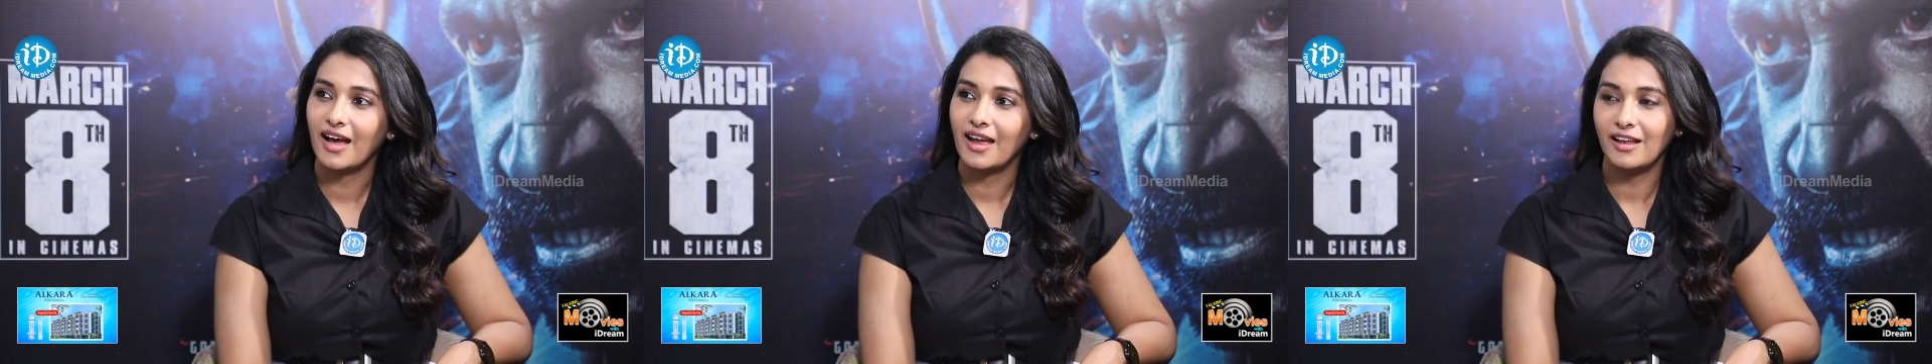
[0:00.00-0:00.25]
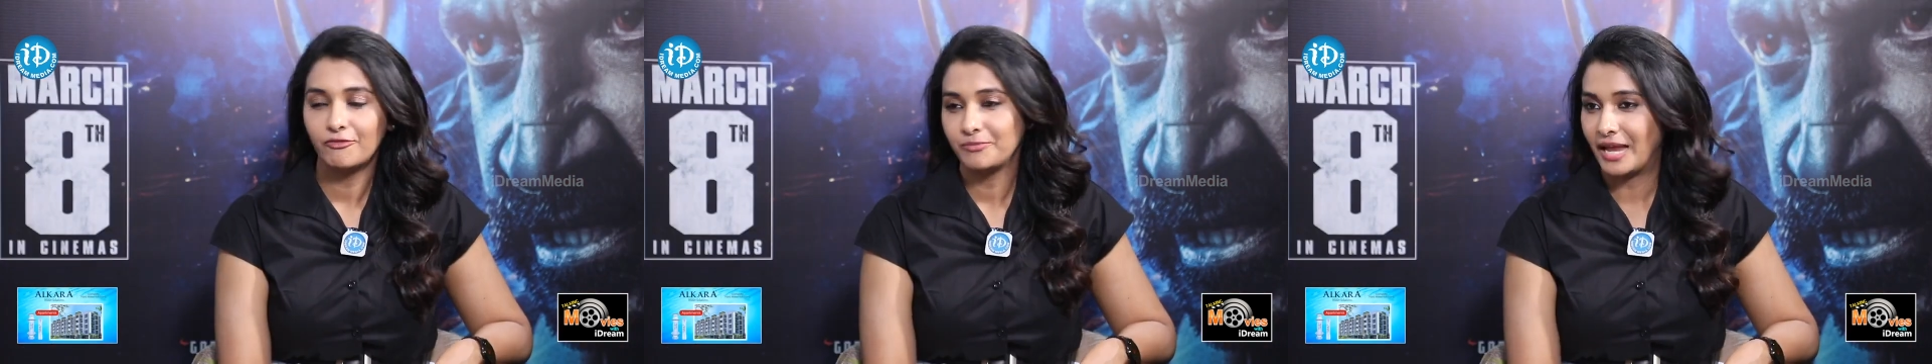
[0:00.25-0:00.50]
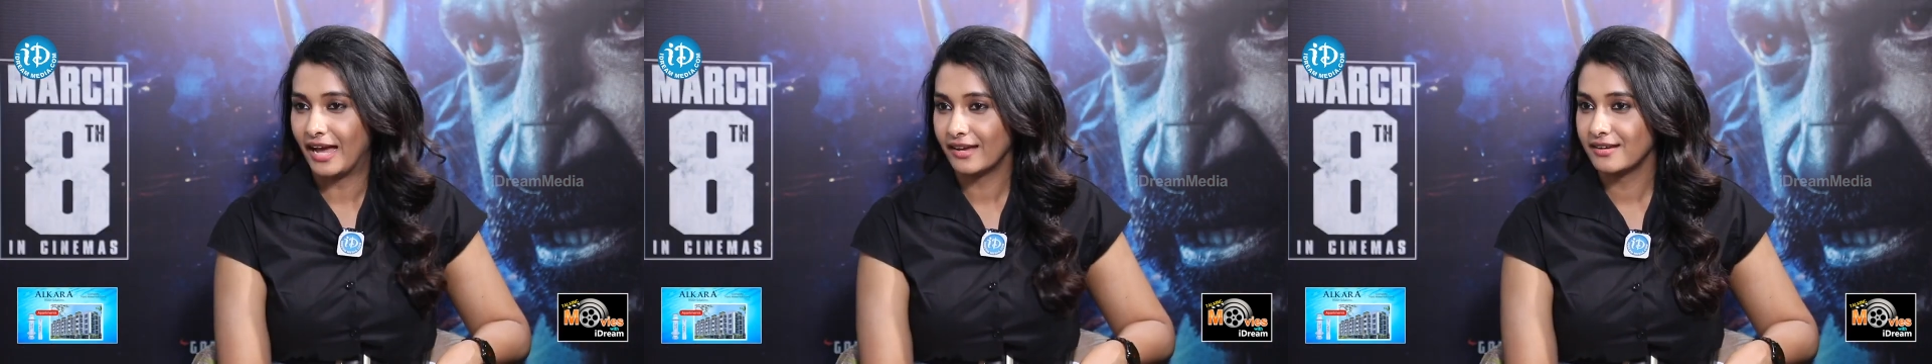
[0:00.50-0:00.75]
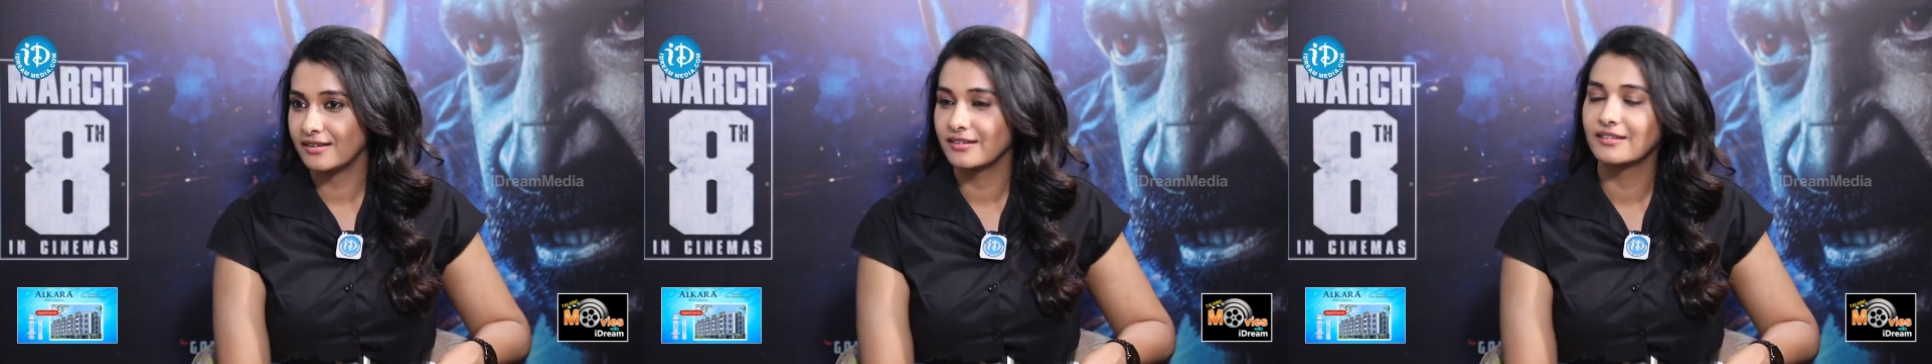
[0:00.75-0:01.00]
I love
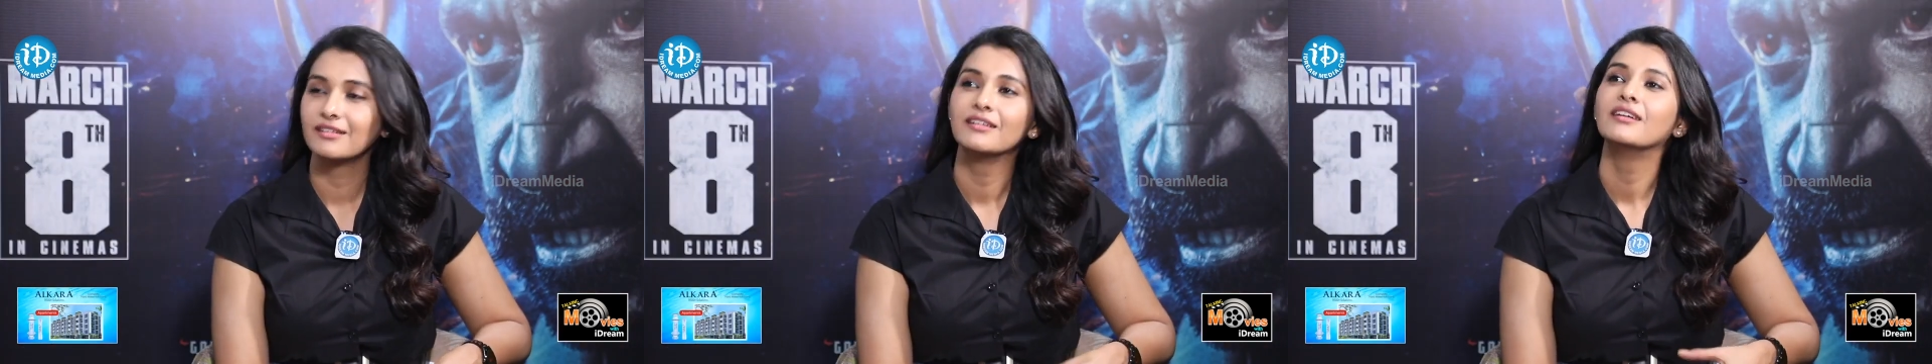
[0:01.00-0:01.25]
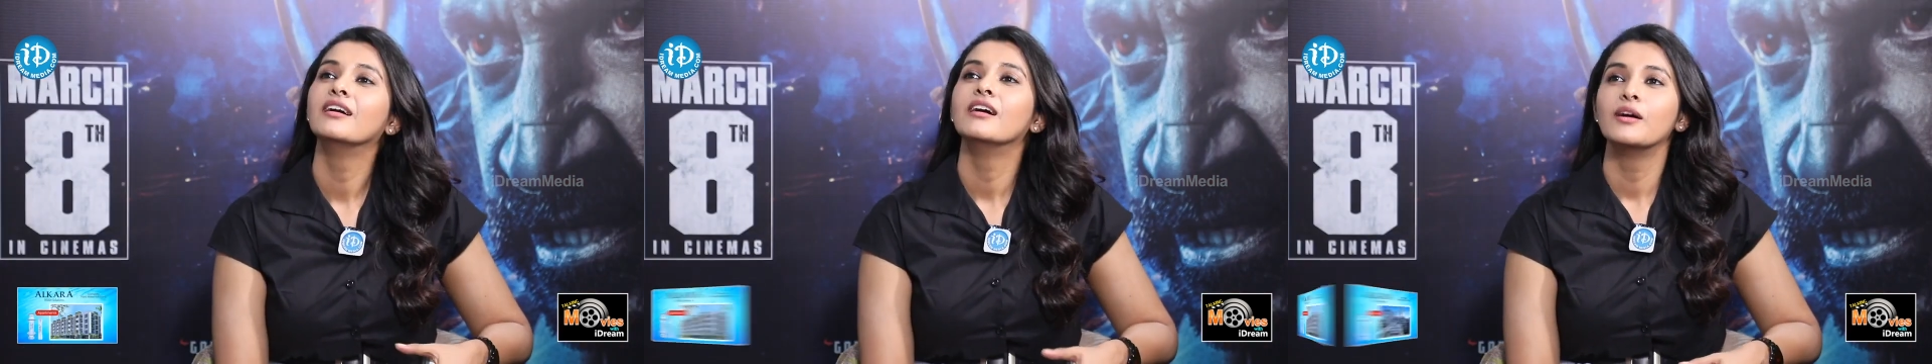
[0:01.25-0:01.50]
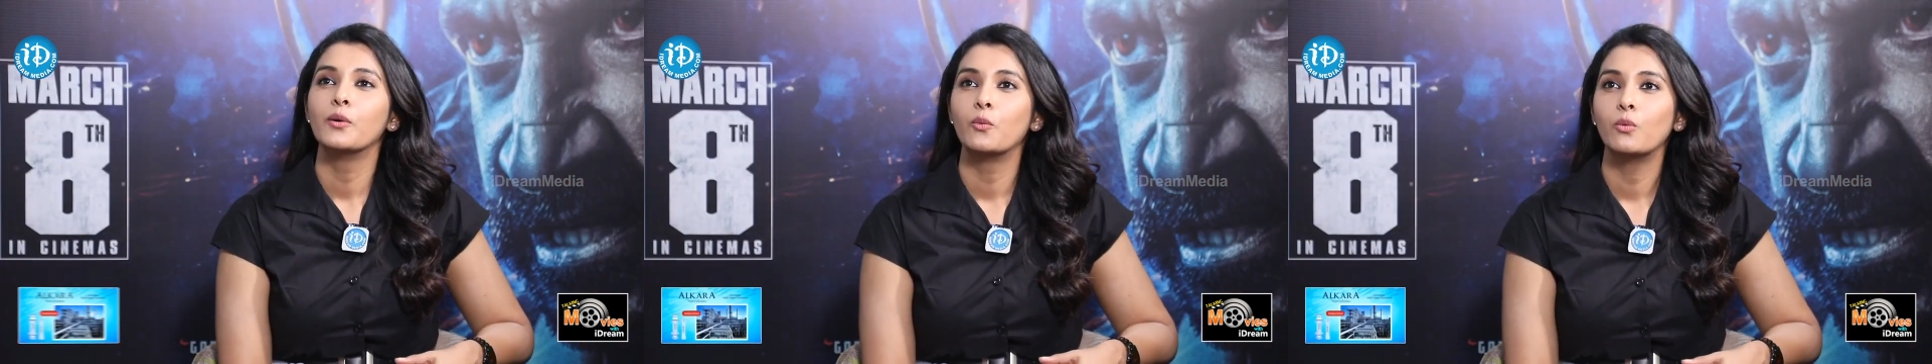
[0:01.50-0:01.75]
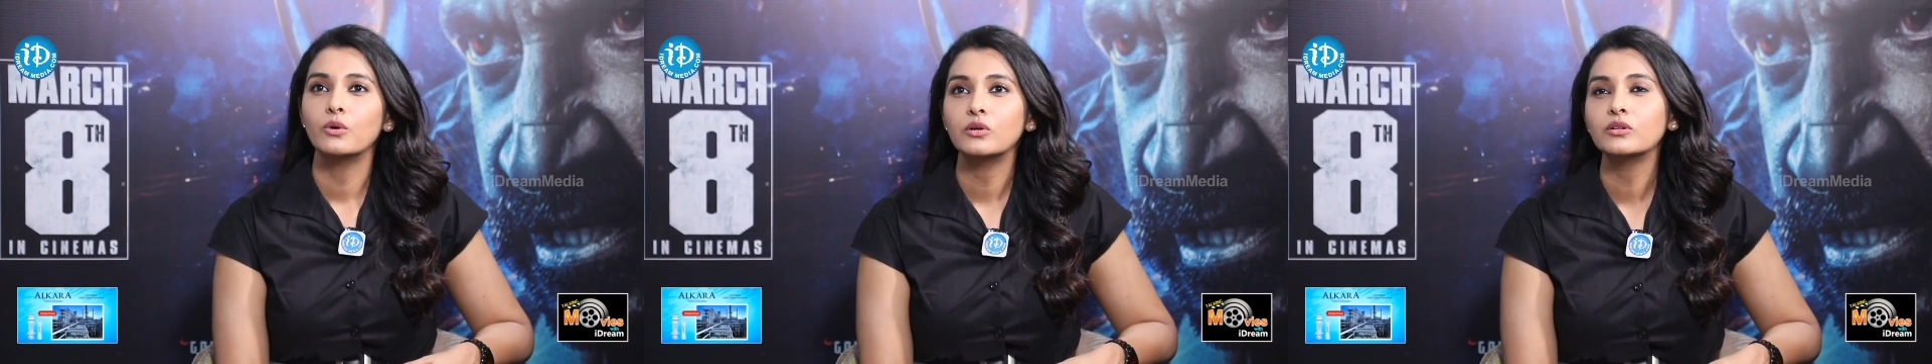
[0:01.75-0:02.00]
black.
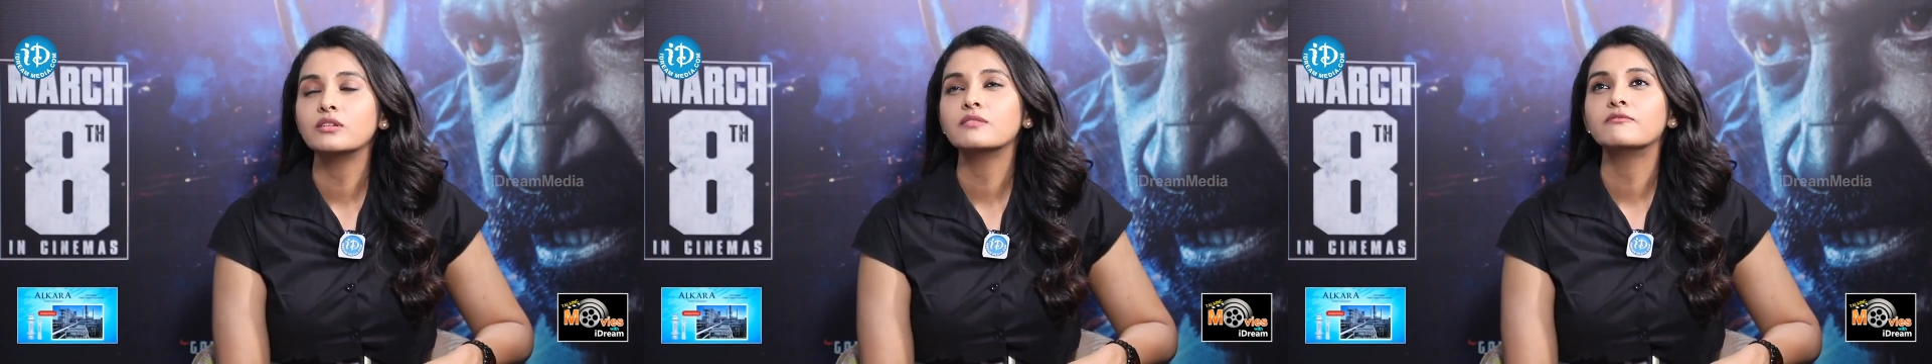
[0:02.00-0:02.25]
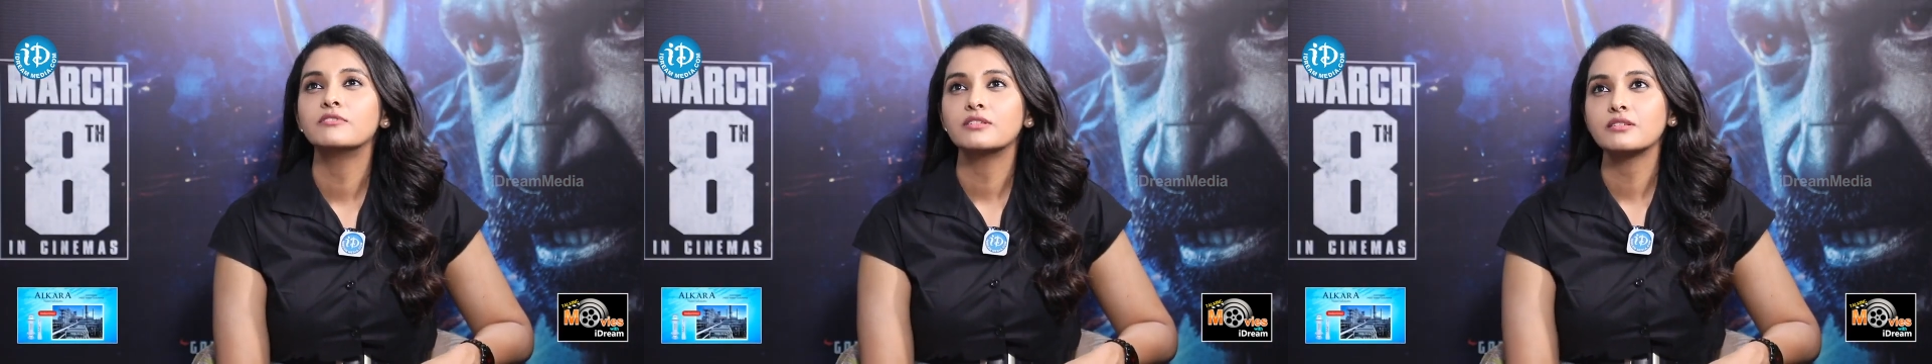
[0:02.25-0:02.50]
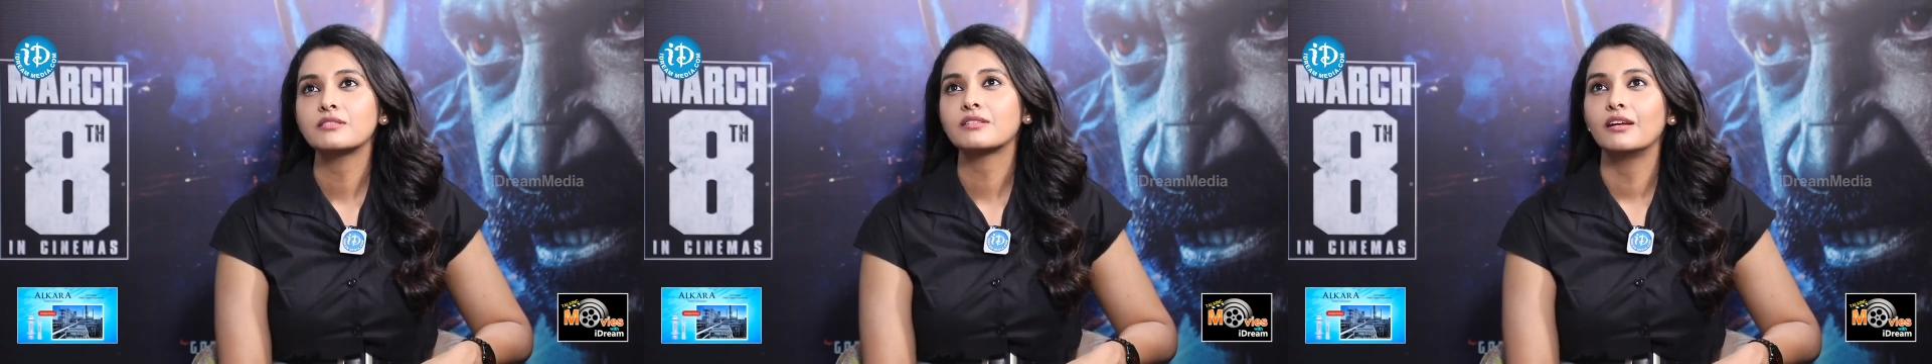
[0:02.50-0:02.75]
Worst